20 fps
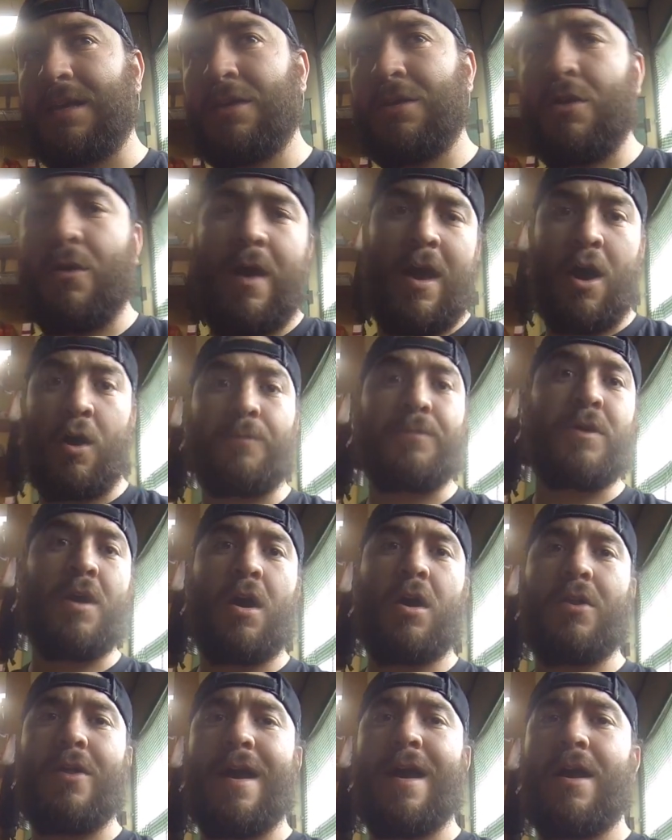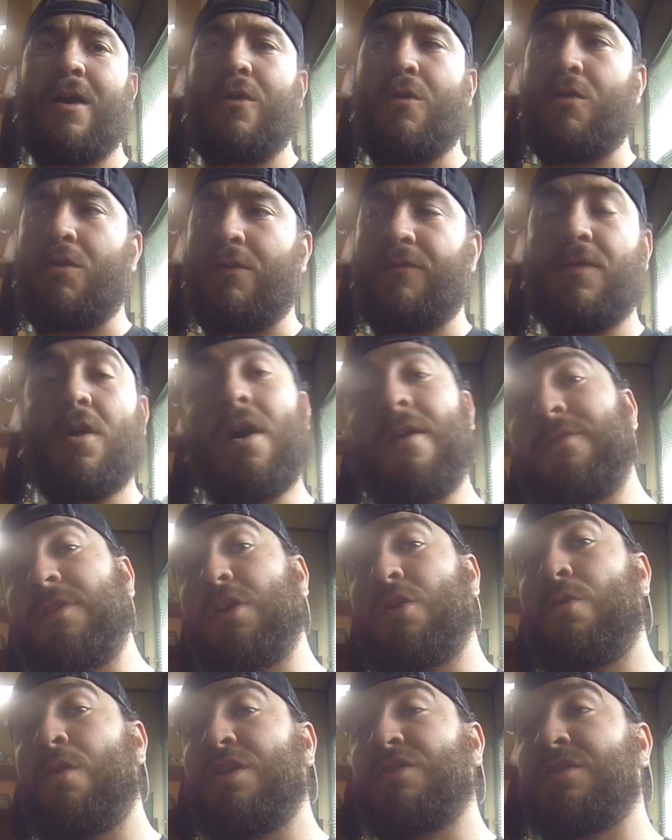you know, help y'all out, or if y'all have any
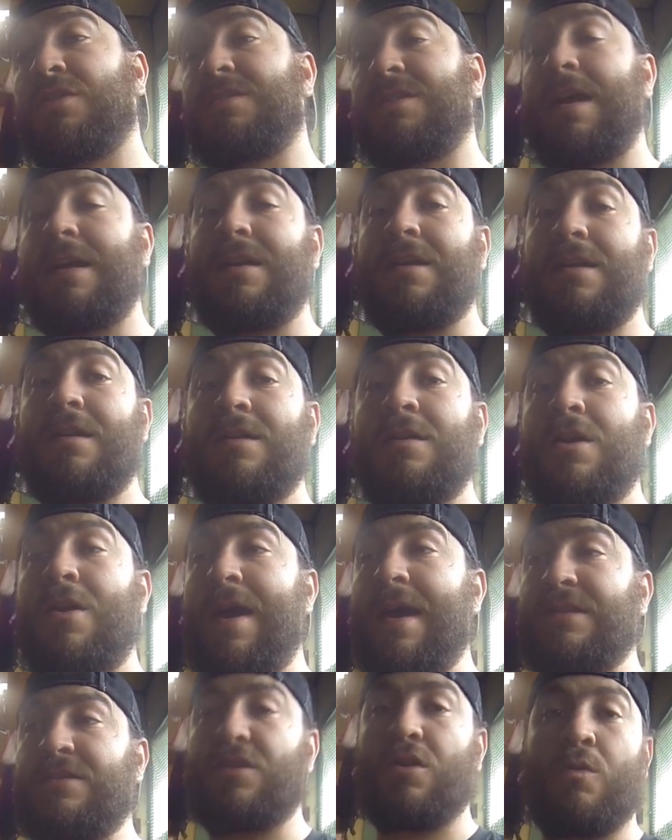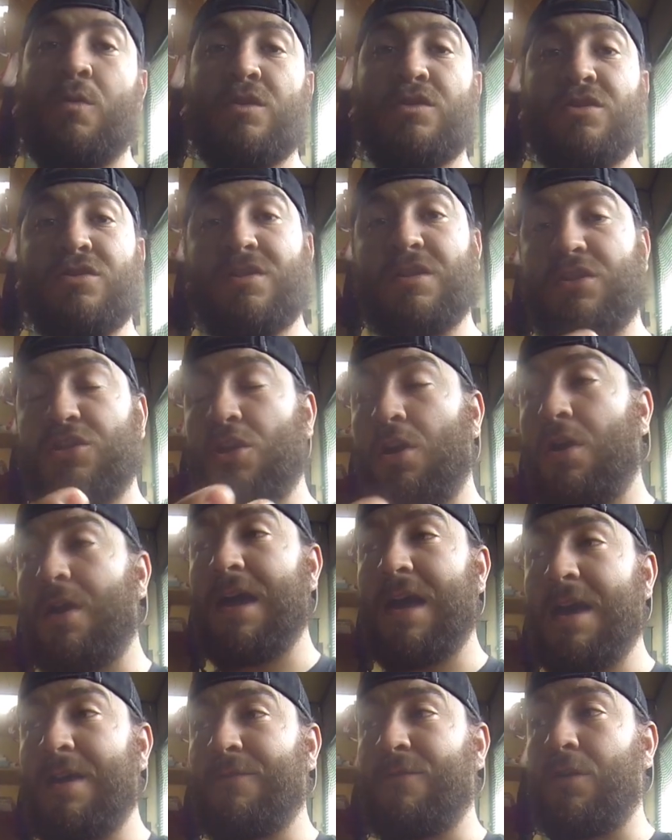questions, kind of, you know, answer the questions that y'all
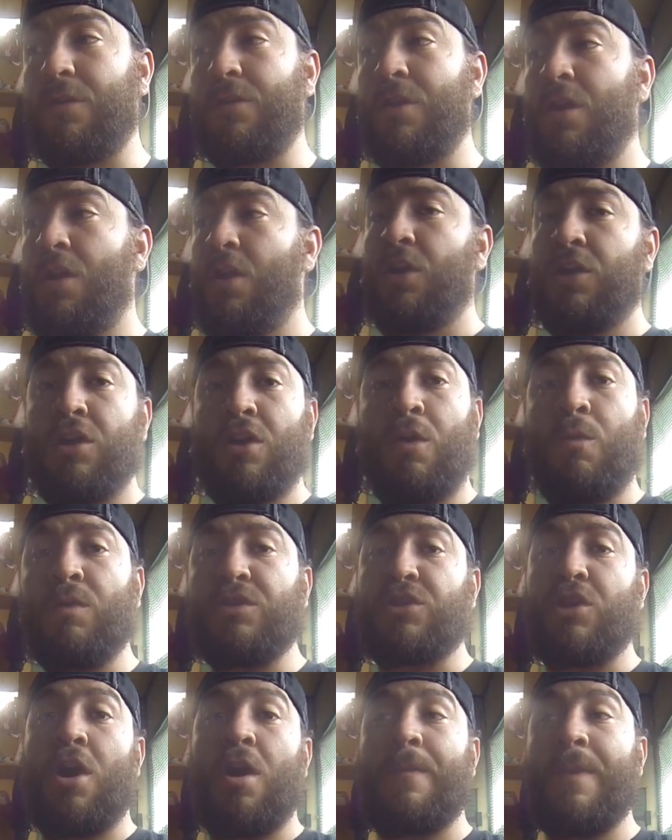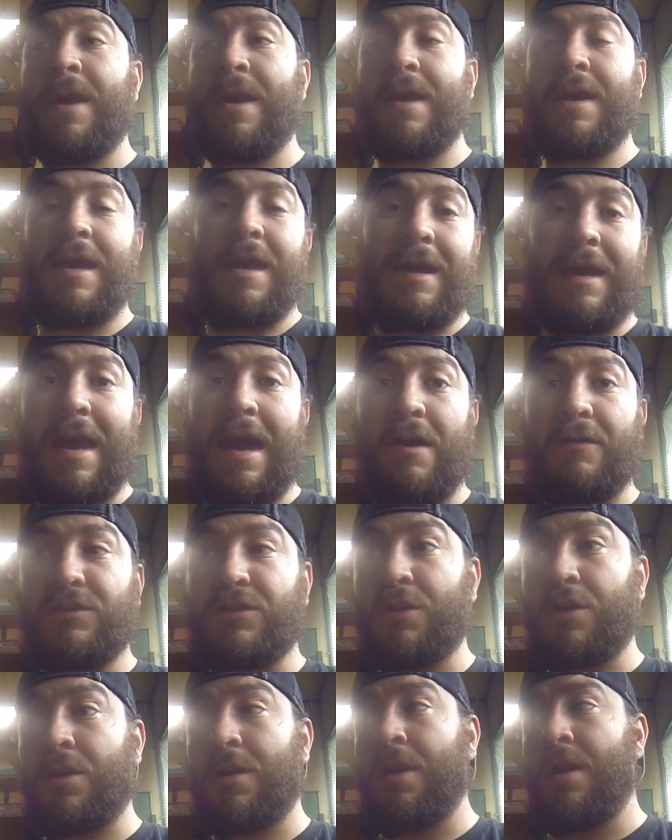have on, you know, what y'all may
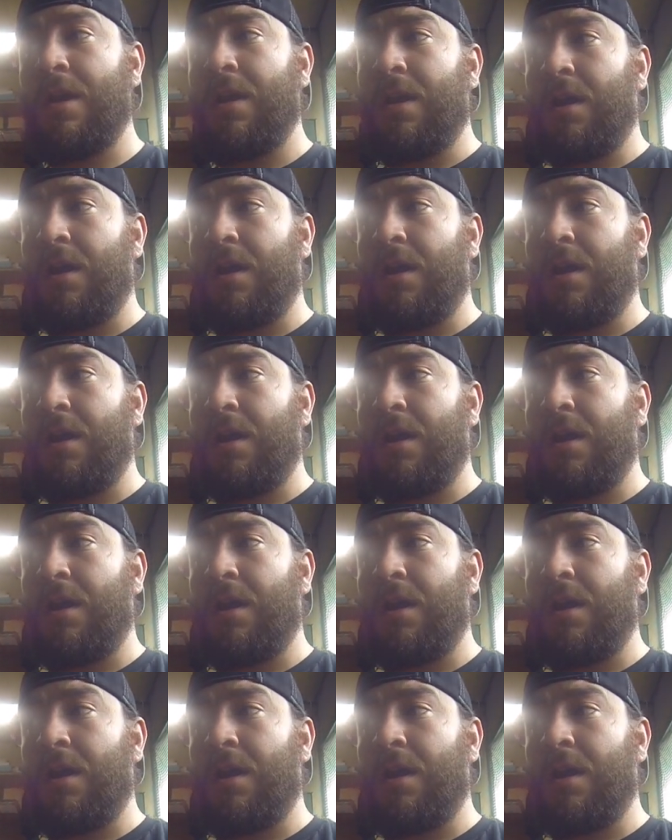encounter